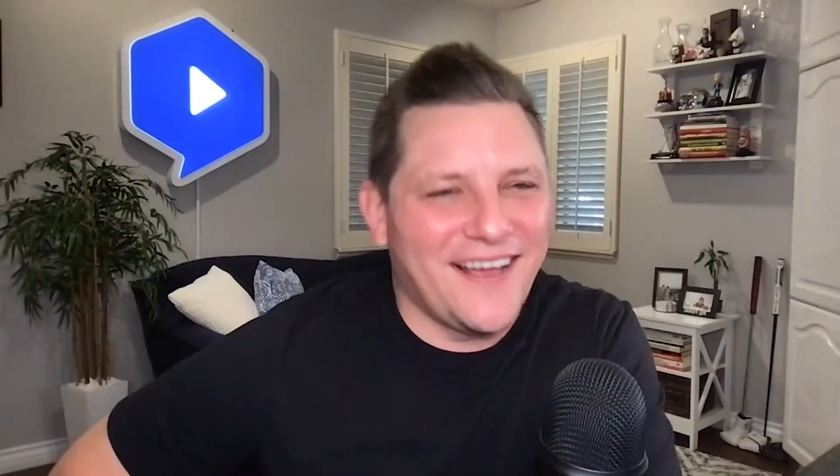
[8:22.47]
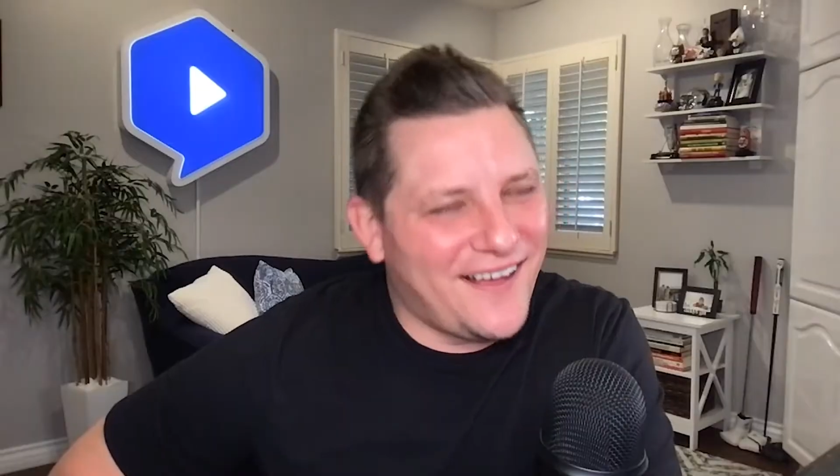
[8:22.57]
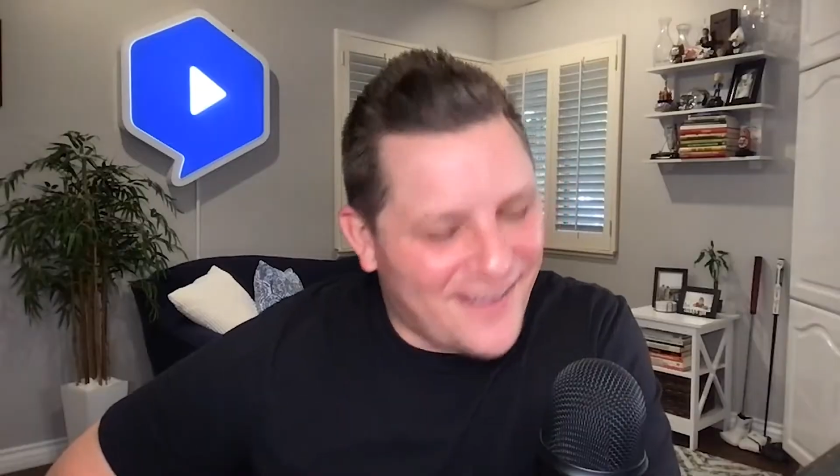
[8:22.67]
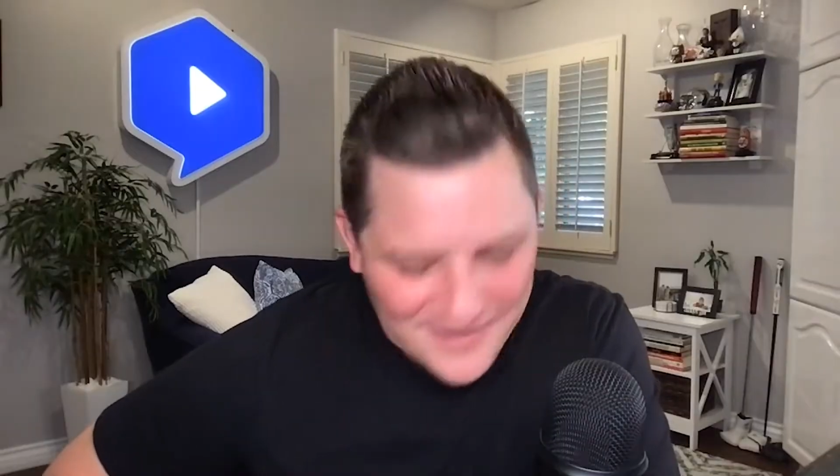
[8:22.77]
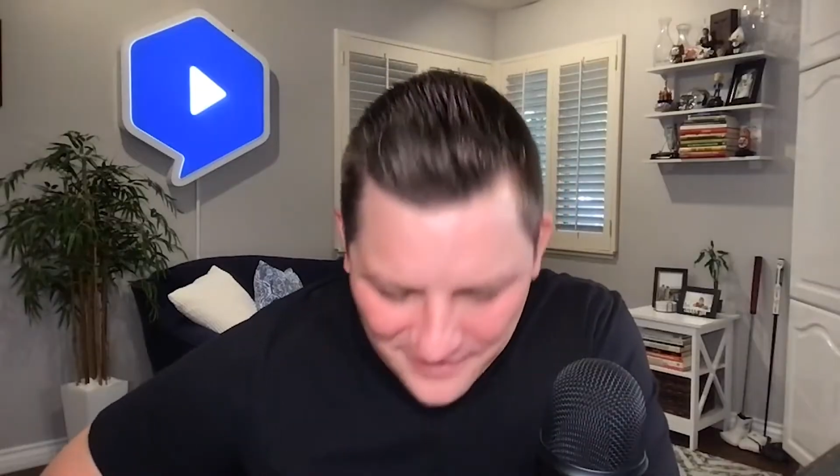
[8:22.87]

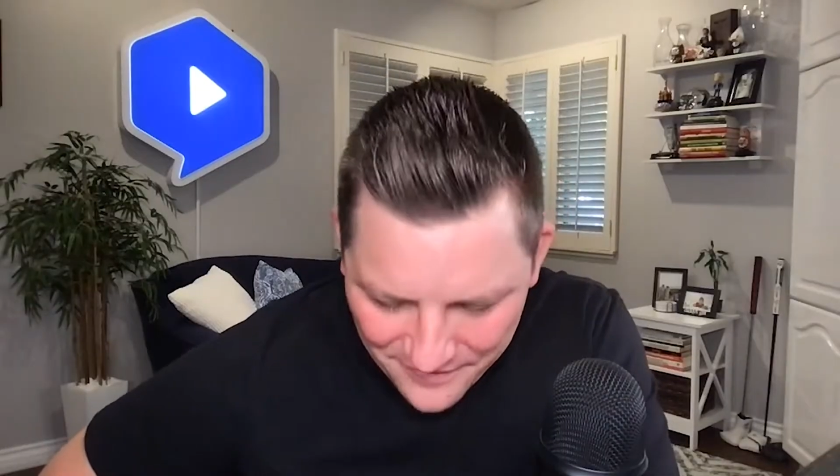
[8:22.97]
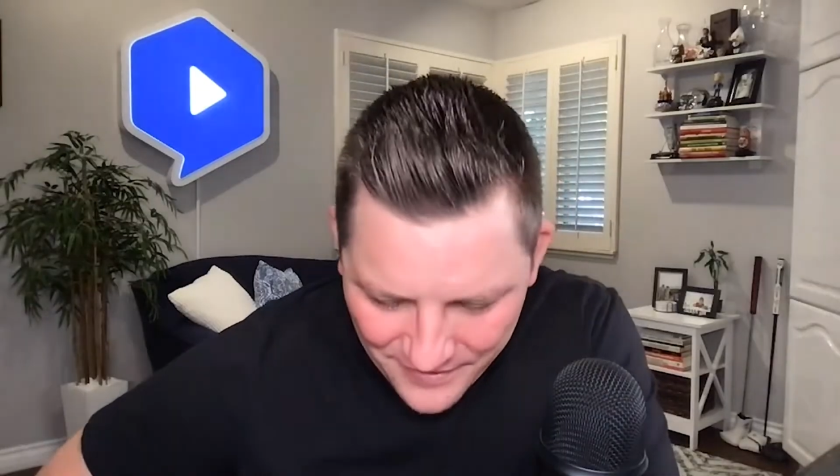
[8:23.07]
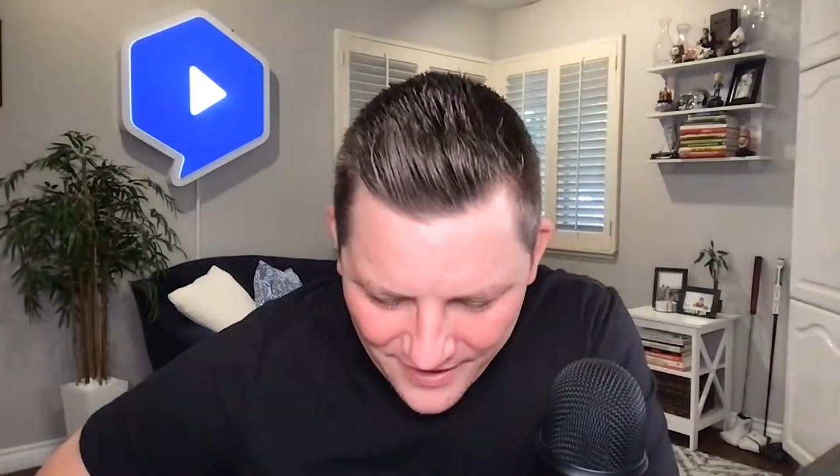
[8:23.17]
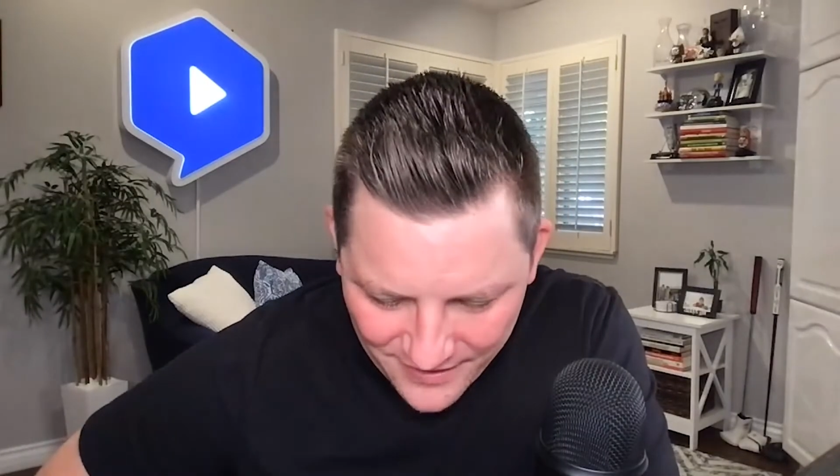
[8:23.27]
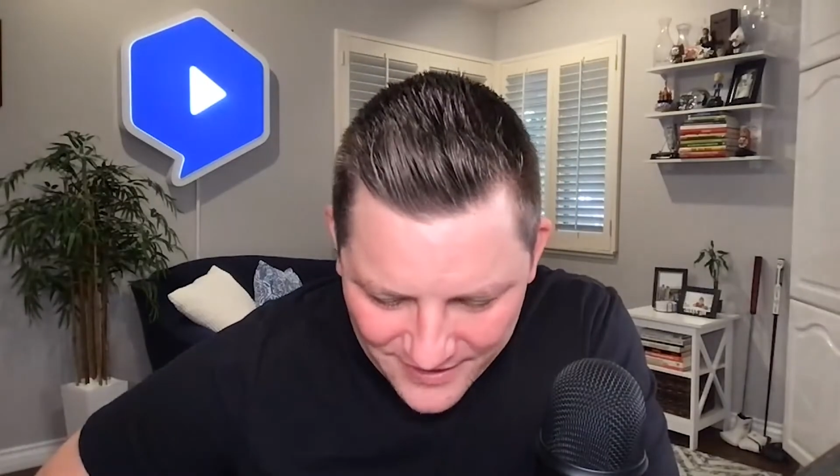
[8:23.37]
I love
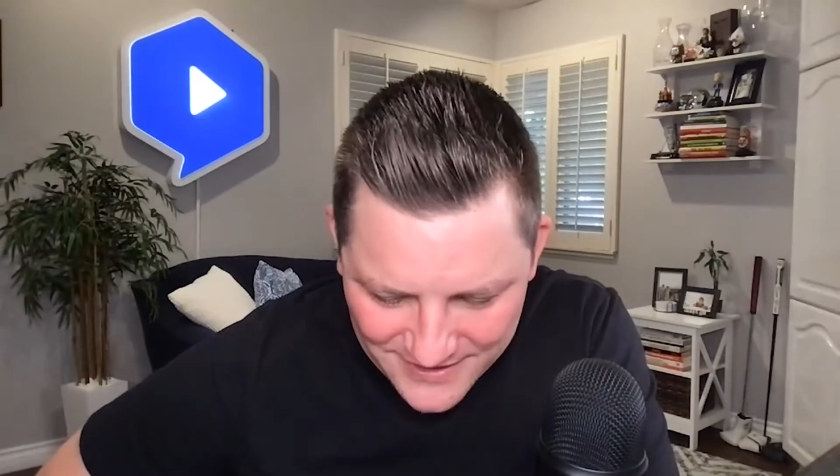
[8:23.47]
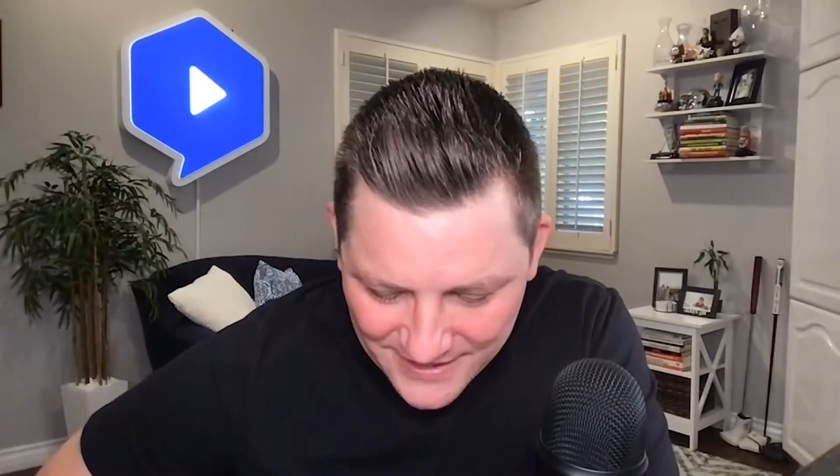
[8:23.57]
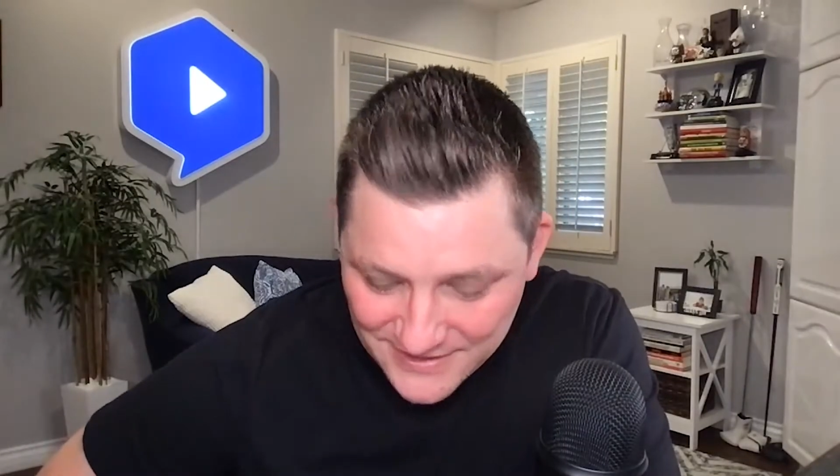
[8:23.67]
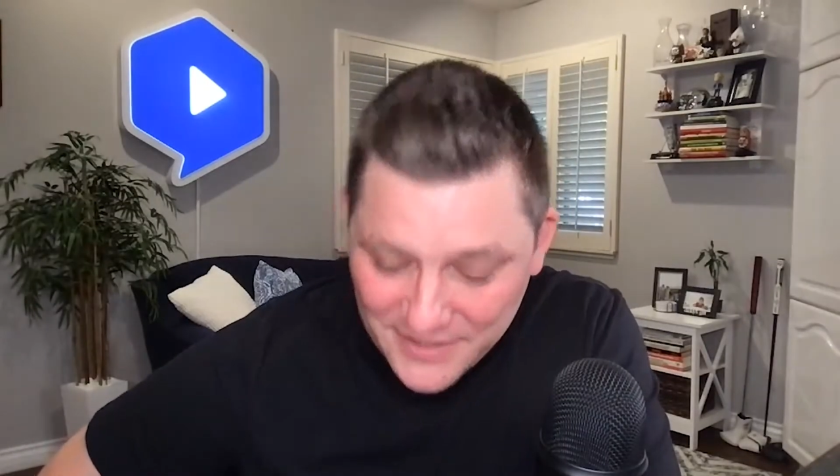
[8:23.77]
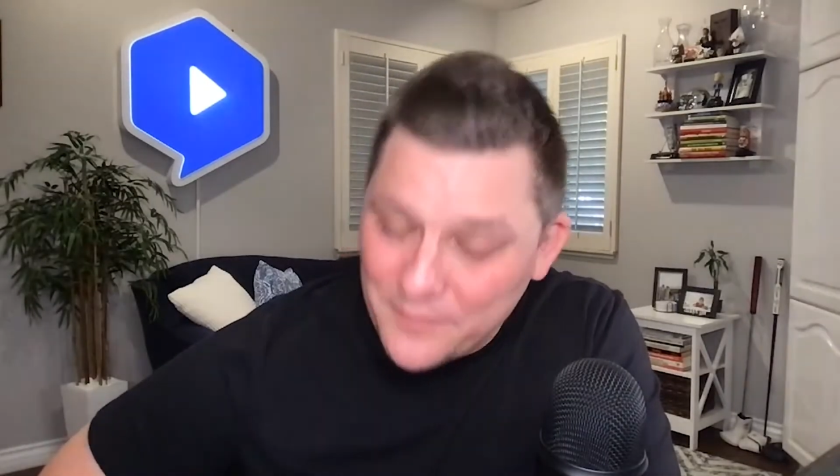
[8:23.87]
that because
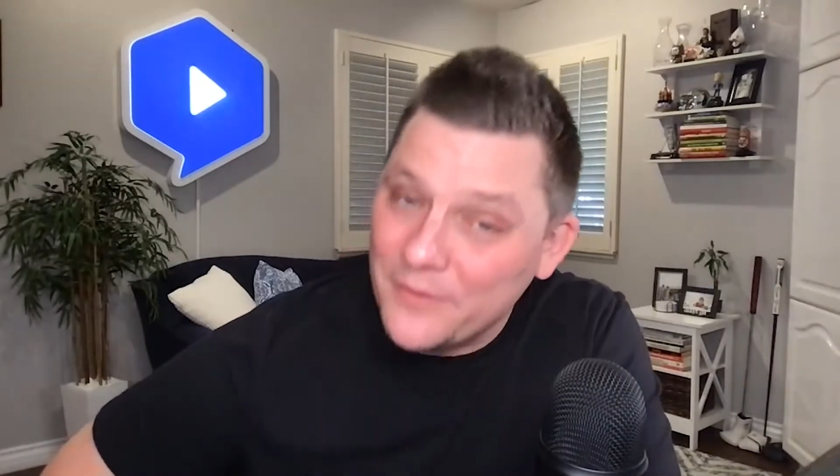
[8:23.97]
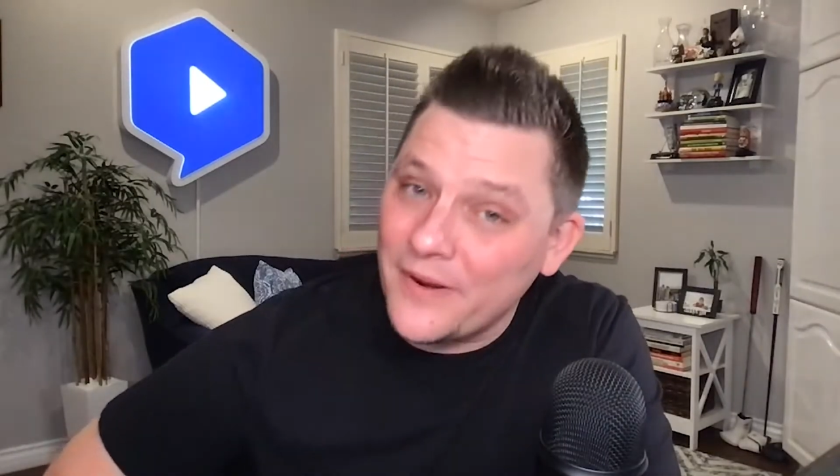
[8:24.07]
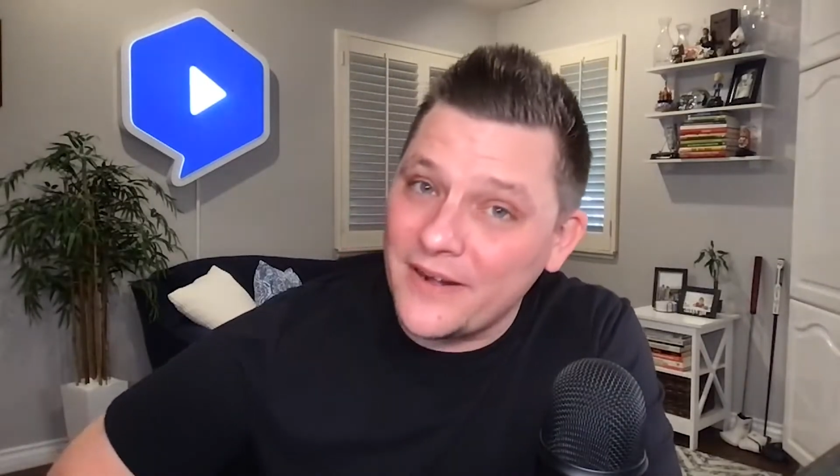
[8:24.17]
that's leading me right